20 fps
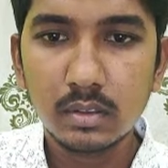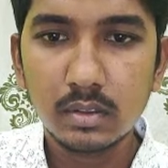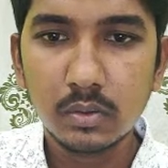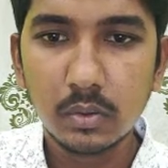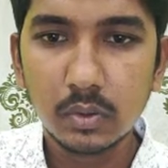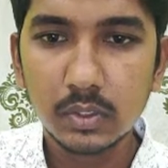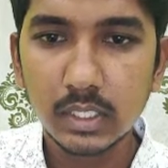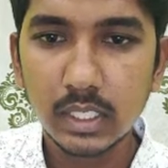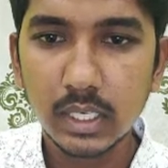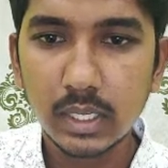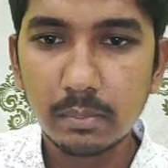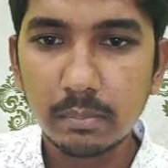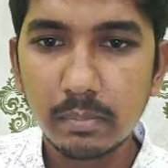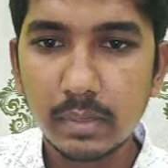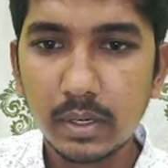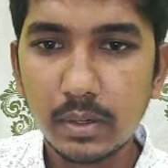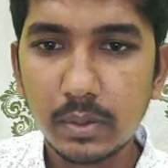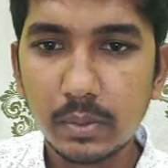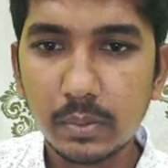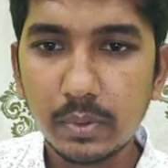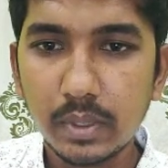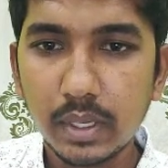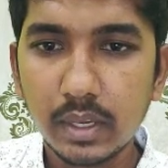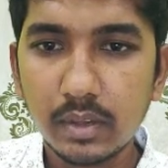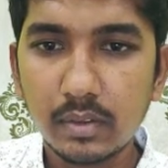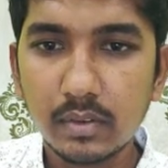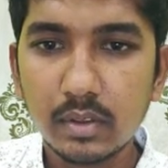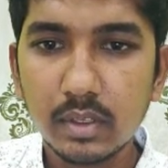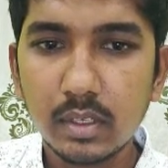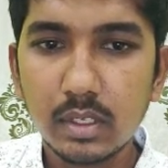Question number 2A.
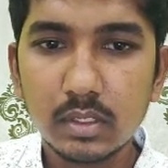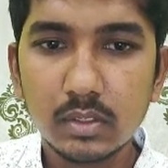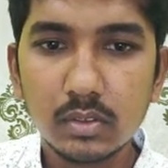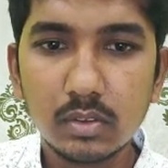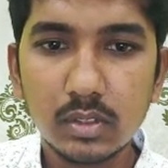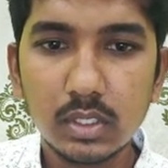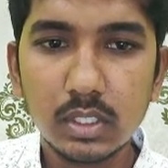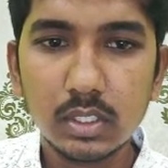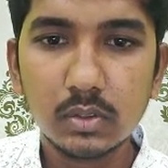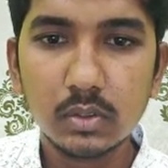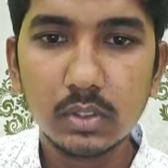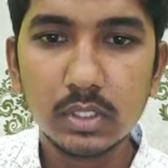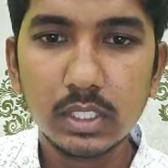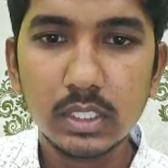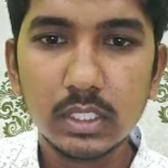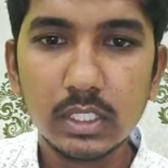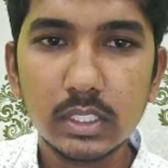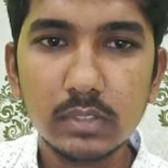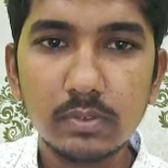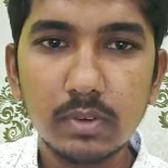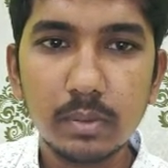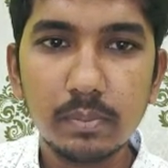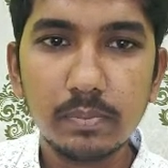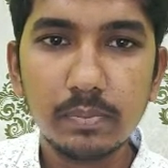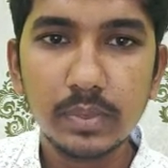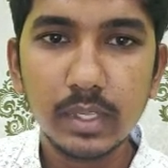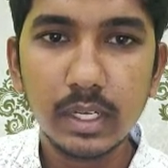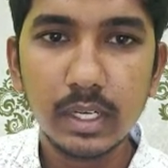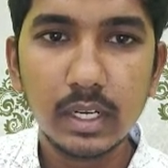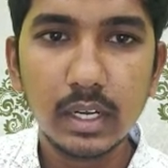So this question is
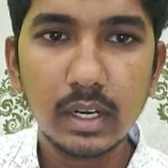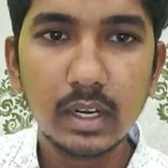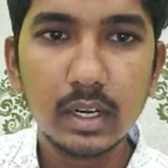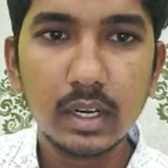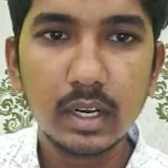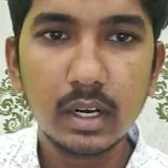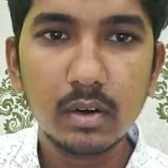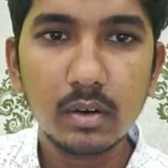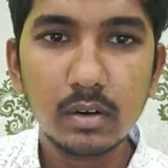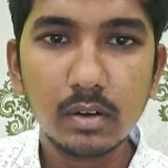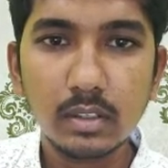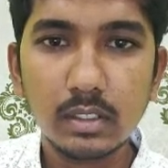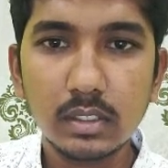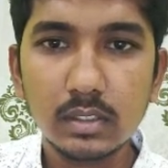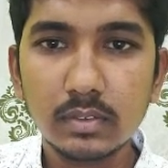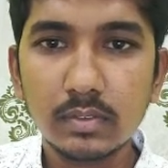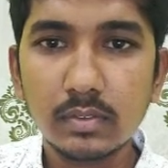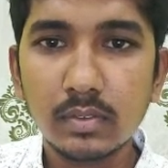from internal controls.